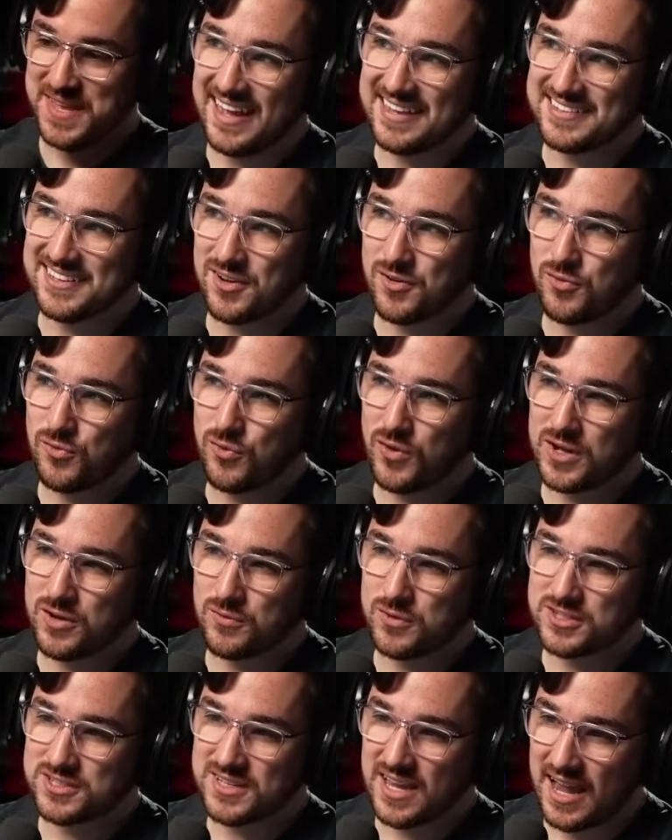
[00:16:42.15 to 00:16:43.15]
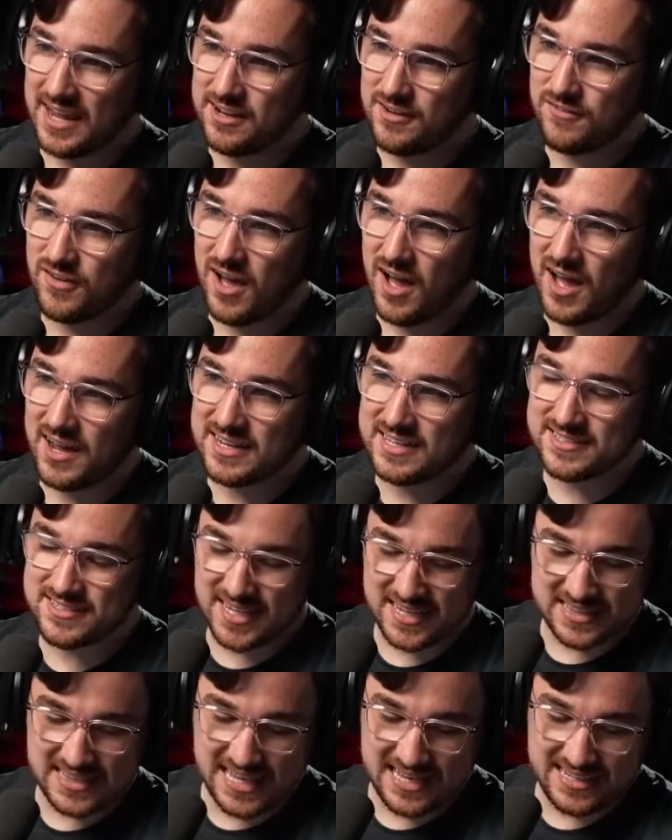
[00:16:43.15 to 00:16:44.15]
And what was kind of odd is
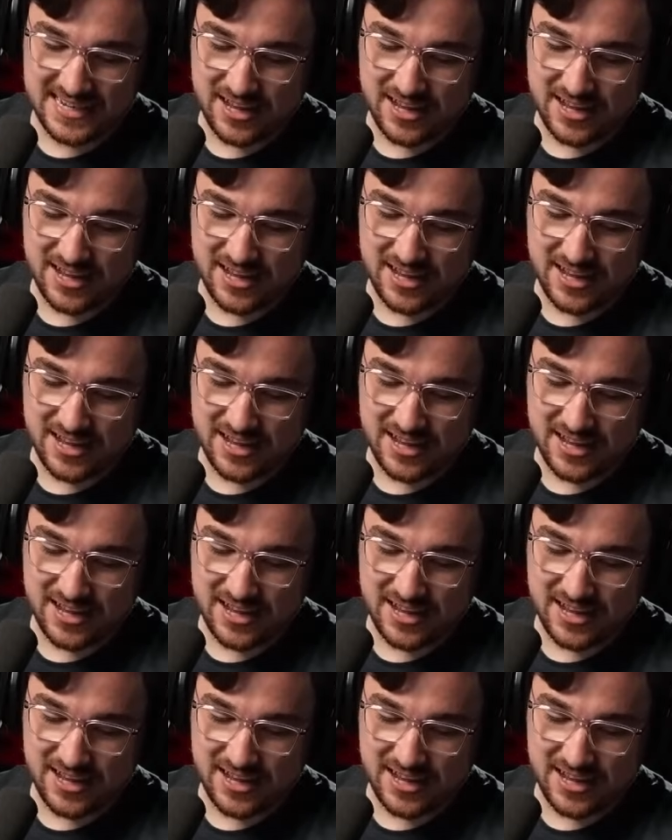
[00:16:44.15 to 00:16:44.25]
like they